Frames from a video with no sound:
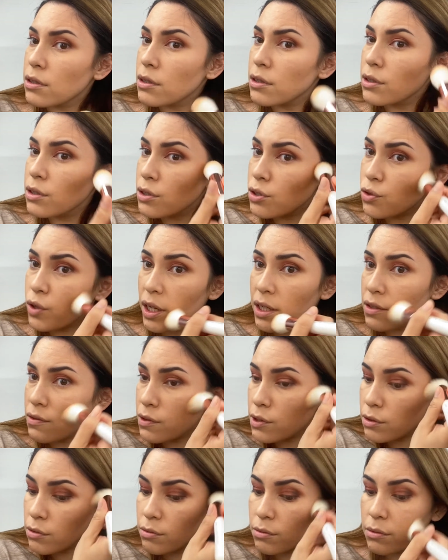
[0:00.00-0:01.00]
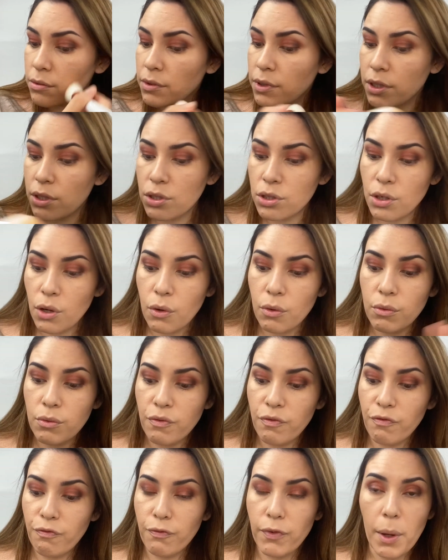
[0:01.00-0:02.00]
transfer. They just go
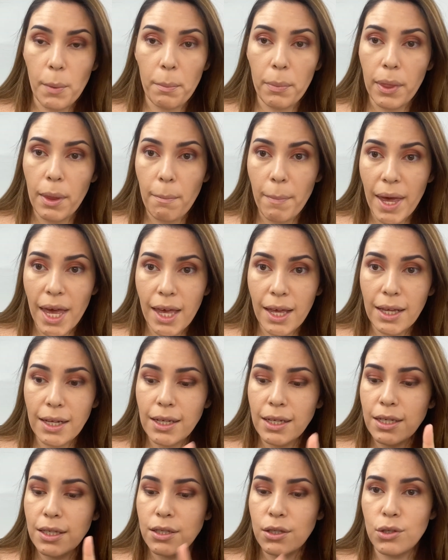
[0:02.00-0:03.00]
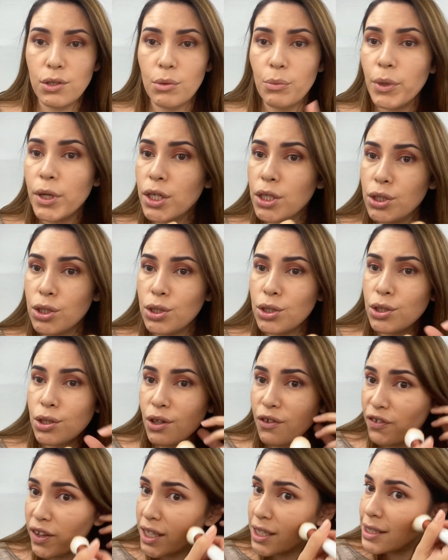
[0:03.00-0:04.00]
from the pan to the brush to the
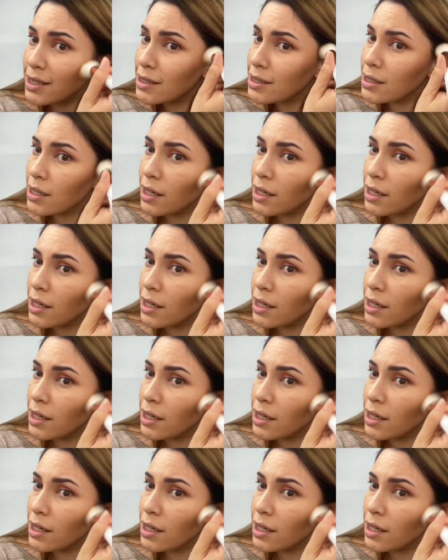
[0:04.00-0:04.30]
face.